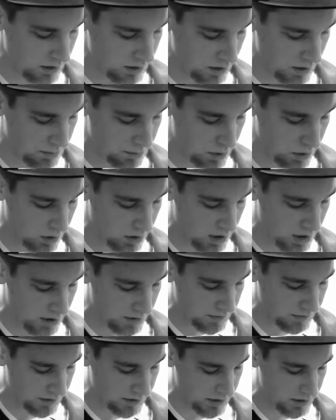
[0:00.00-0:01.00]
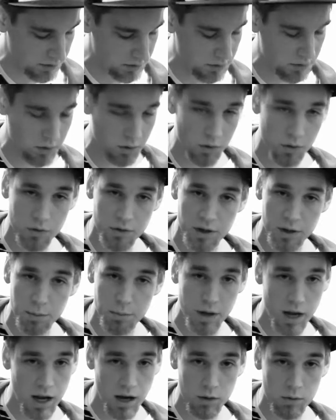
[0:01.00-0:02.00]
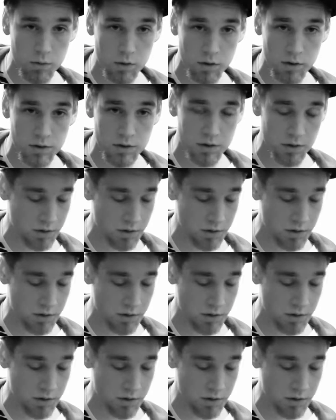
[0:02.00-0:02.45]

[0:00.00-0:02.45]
a pull off, and then you do the whole thing backwards. So